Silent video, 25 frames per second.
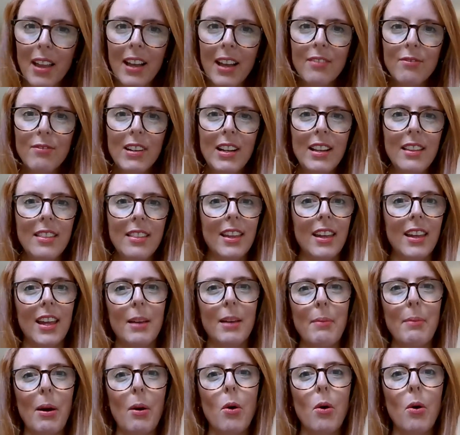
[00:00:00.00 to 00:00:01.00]
and really
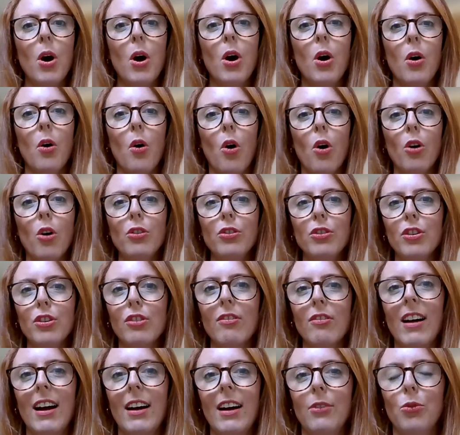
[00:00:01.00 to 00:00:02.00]
thinking about on the
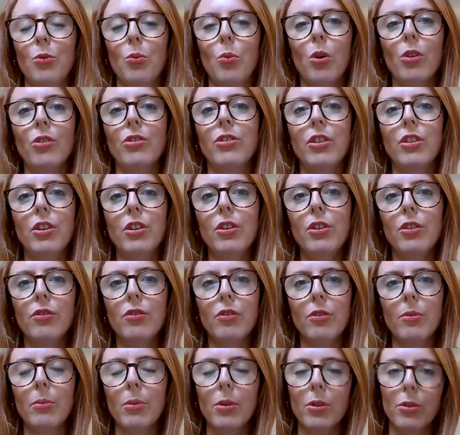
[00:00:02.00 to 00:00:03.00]
ground what's a
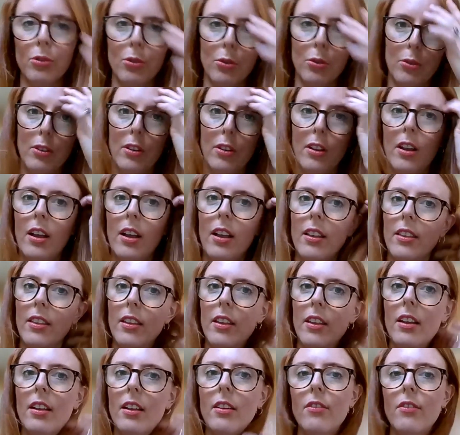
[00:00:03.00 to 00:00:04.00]
useful model
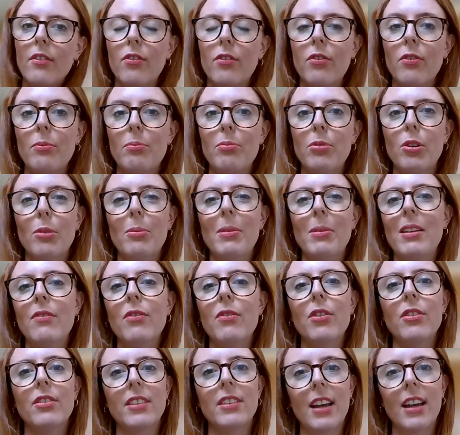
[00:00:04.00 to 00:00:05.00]
that predominantly
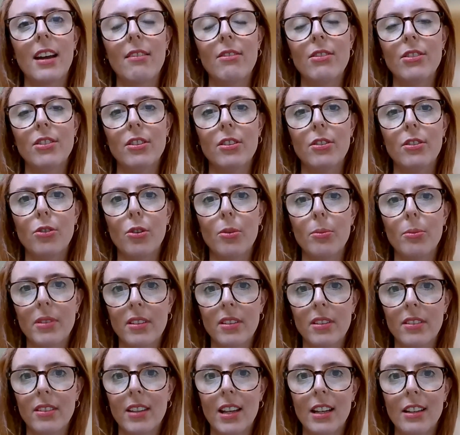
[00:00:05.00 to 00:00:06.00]
foster carers and
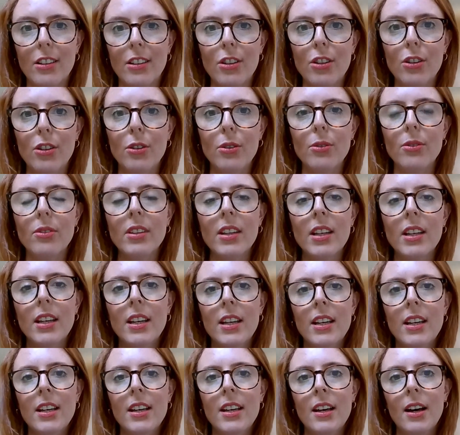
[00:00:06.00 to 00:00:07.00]
adopters can use,
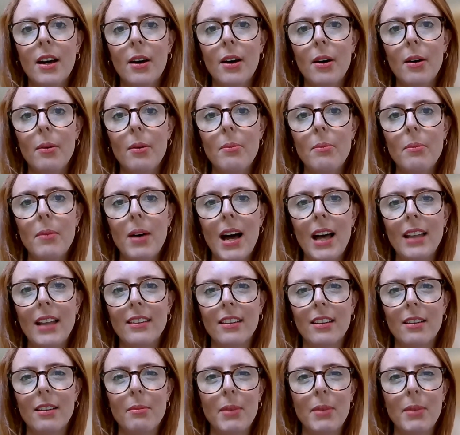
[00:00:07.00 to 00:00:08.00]
and
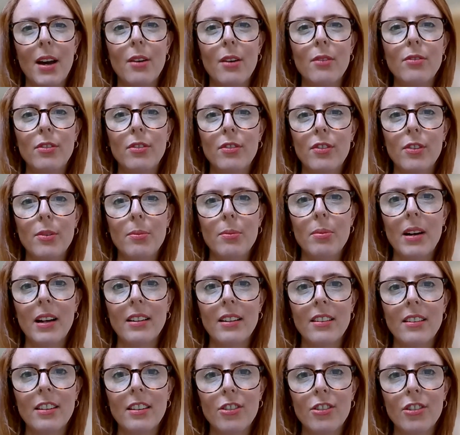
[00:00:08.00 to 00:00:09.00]
that can be helpful for
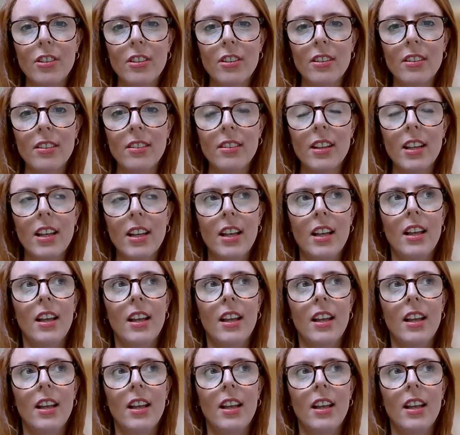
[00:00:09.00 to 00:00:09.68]
practitioners.